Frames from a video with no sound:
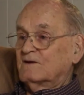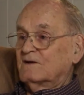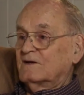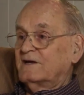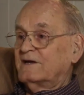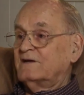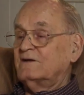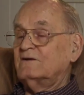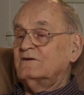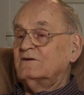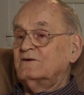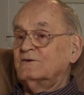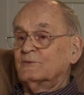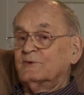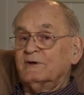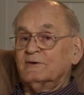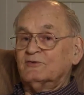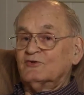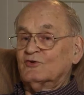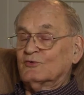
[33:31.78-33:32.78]
And
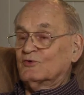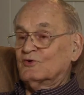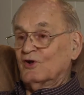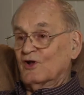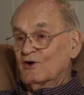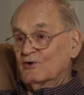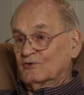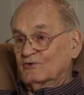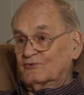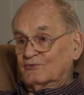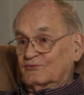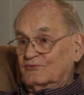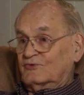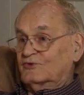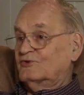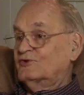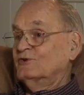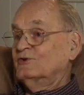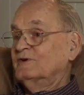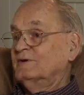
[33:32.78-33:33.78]
we were so close
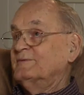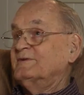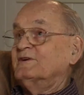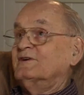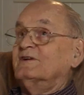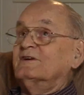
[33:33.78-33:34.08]
to him there,